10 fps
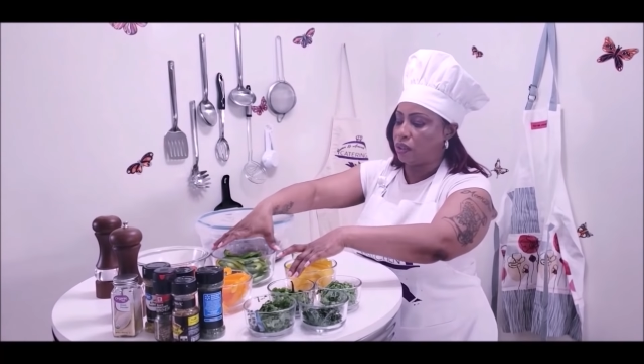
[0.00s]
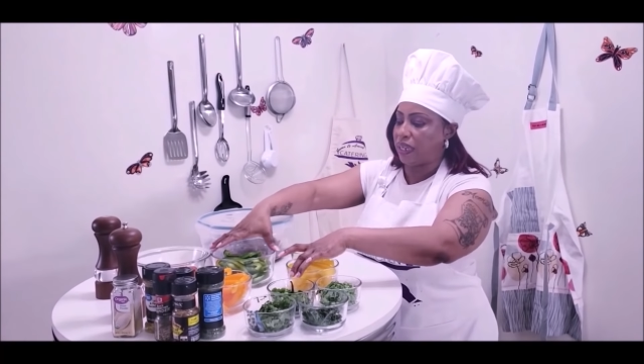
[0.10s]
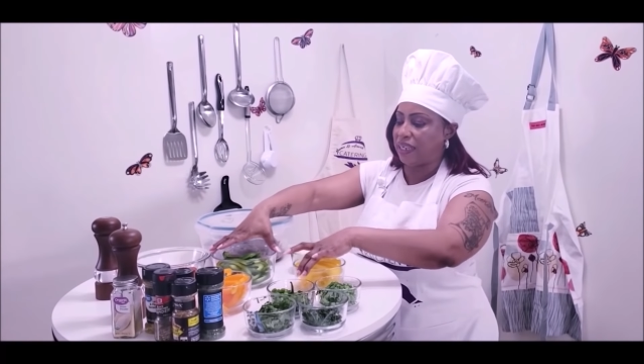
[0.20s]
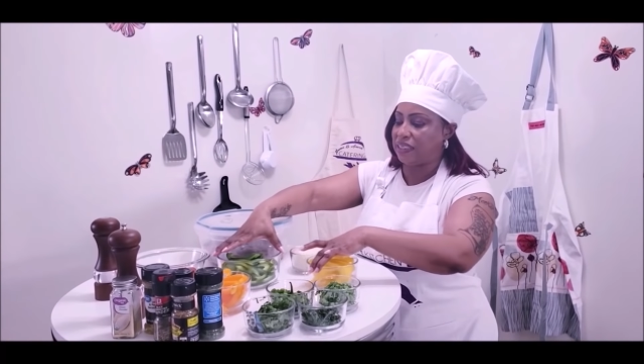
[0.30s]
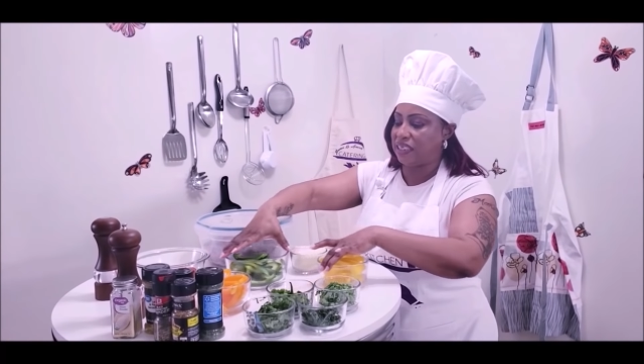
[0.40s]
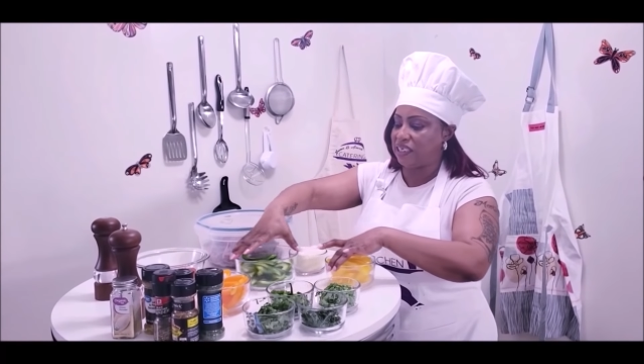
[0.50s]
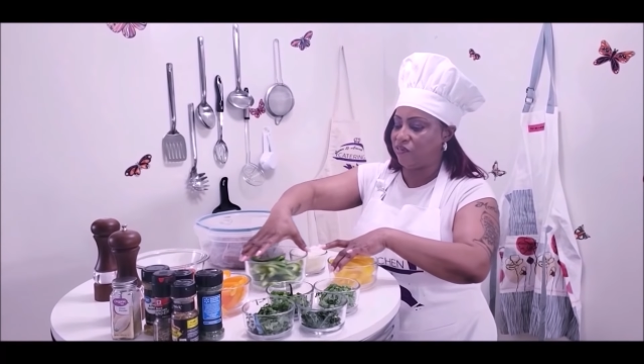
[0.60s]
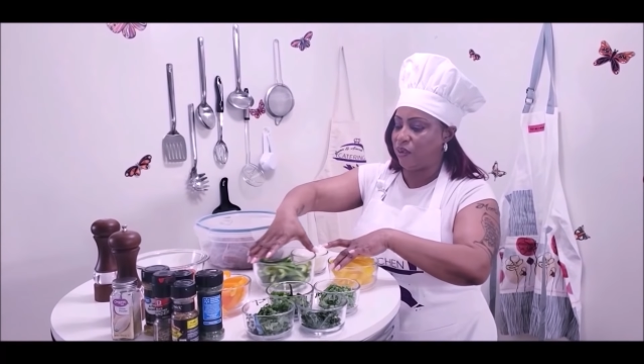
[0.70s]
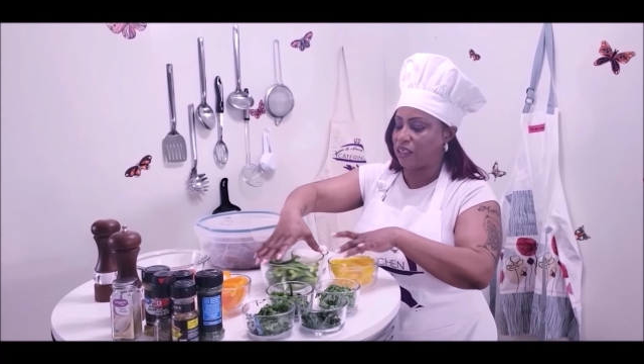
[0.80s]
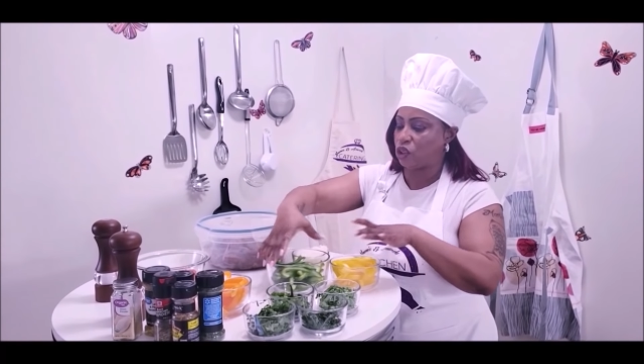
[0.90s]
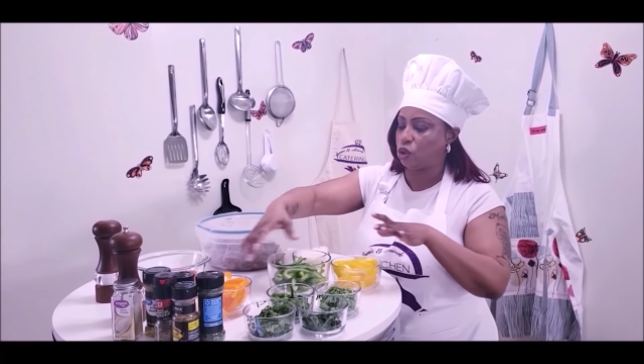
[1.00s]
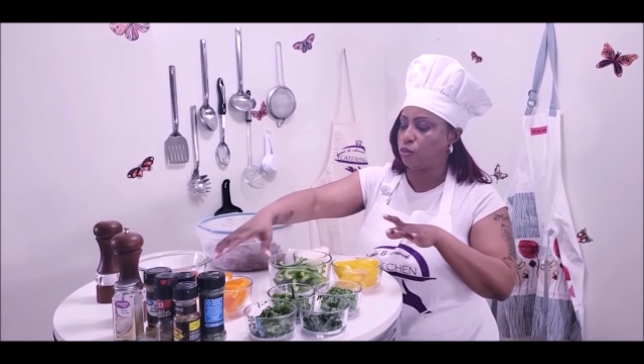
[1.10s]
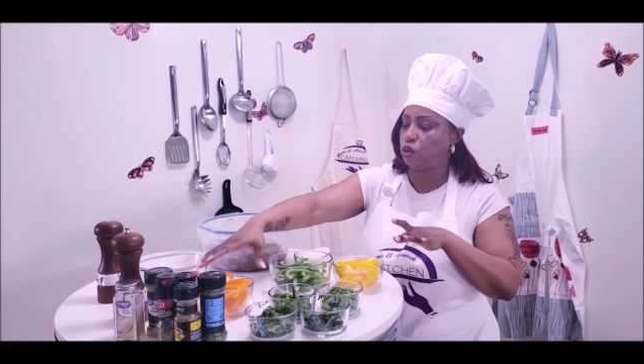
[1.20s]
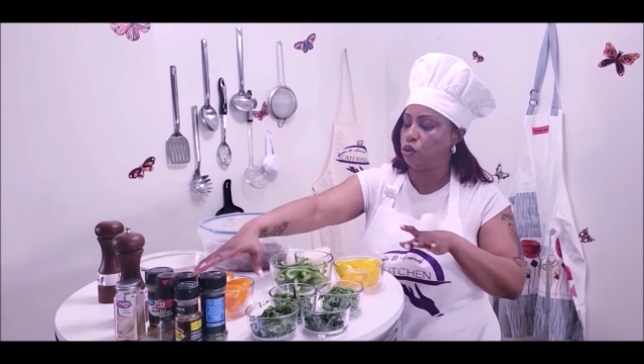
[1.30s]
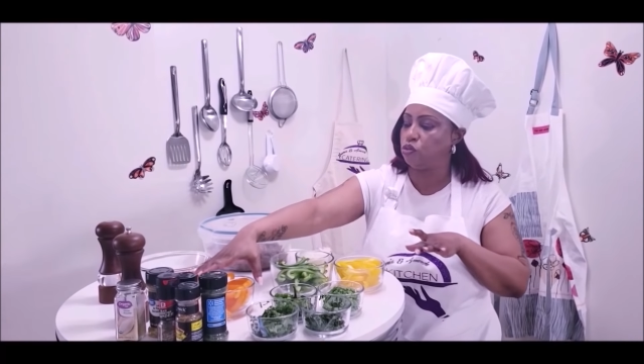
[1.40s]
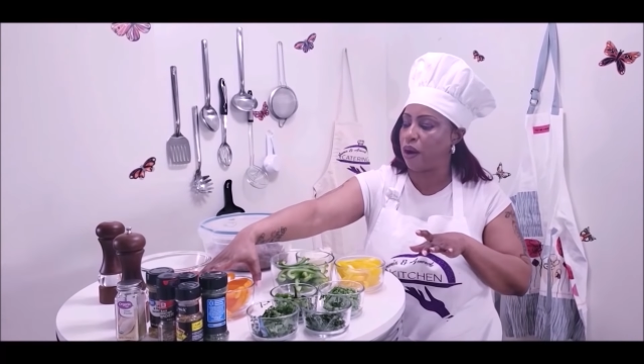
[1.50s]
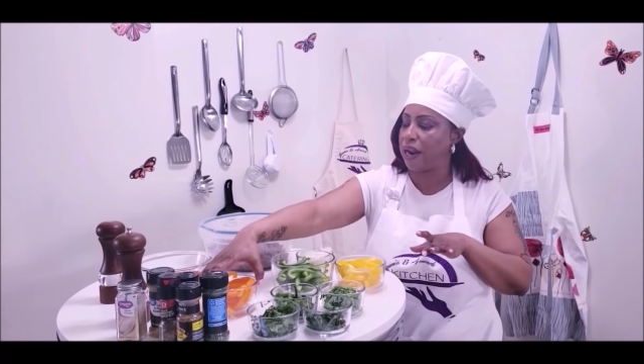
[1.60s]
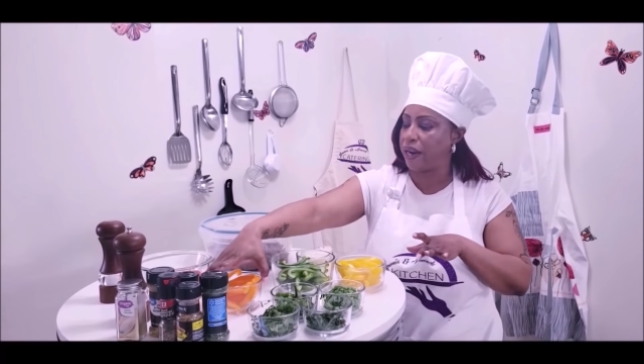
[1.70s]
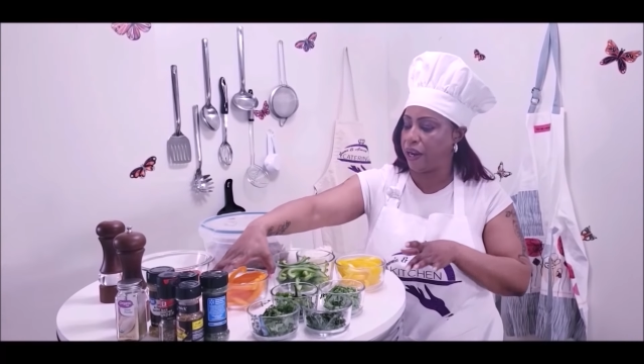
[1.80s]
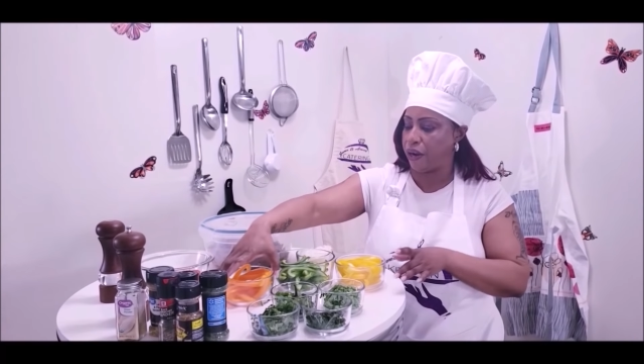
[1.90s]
take these vegetables right